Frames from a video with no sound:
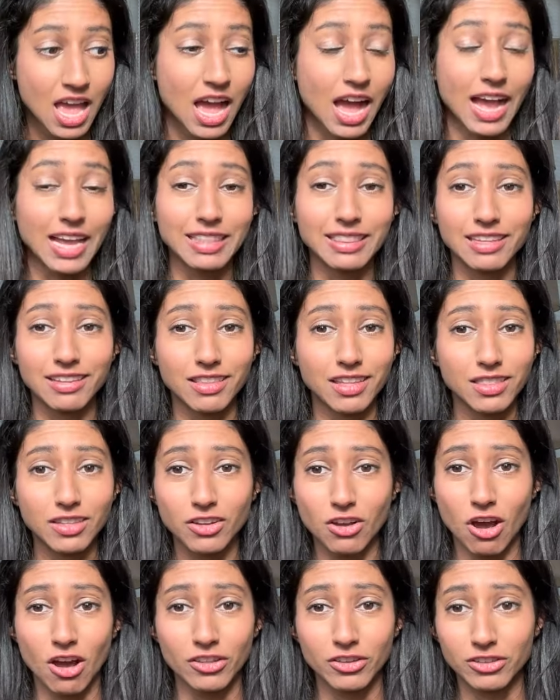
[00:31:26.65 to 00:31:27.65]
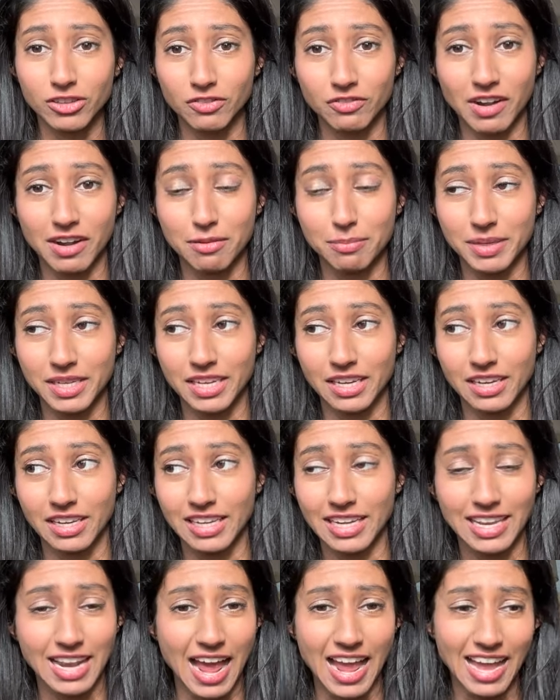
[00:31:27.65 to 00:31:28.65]
I think that the author at the very beginning,
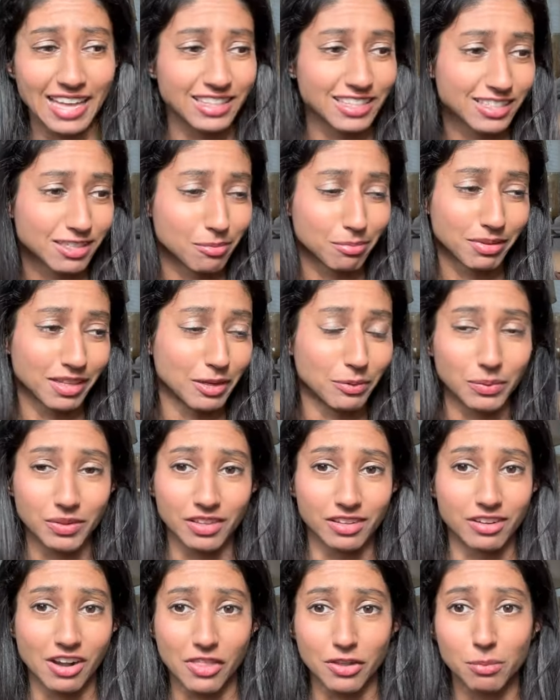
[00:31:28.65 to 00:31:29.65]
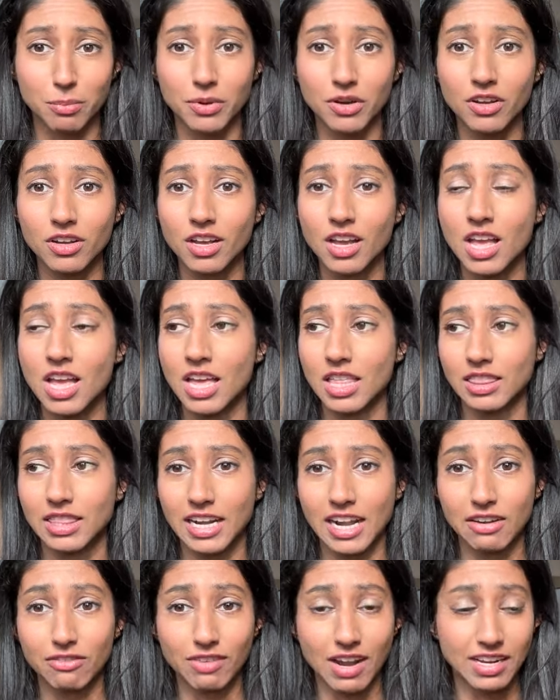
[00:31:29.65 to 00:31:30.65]
and I had this complaint with another book that
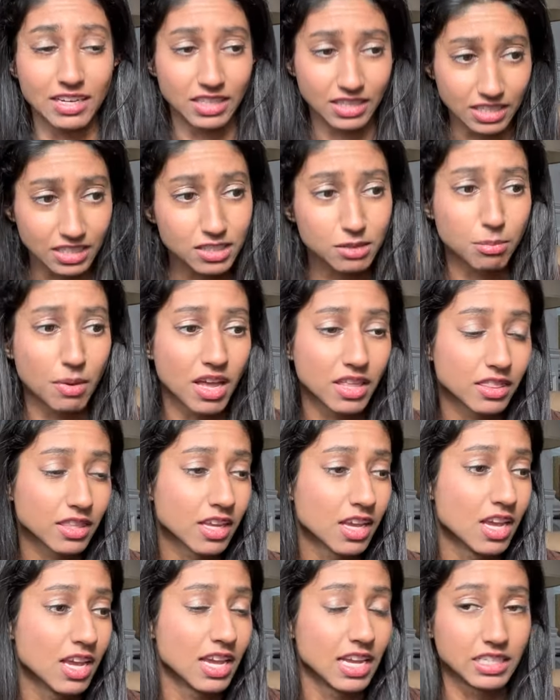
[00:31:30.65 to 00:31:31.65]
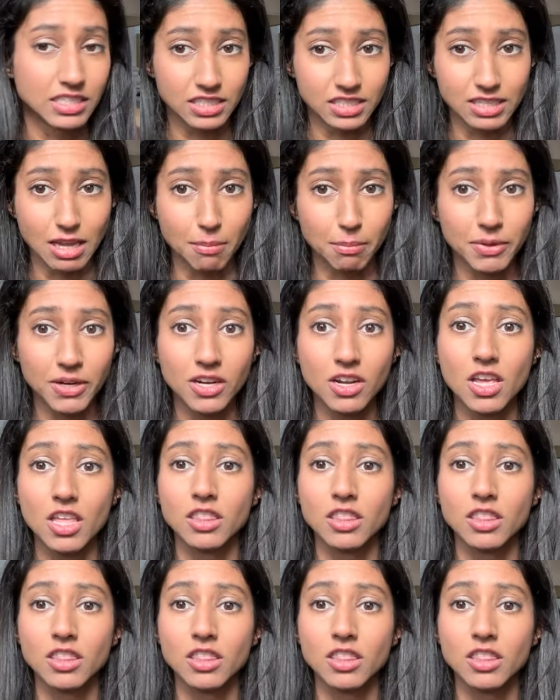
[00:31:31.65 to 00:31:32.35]
I read this month in December,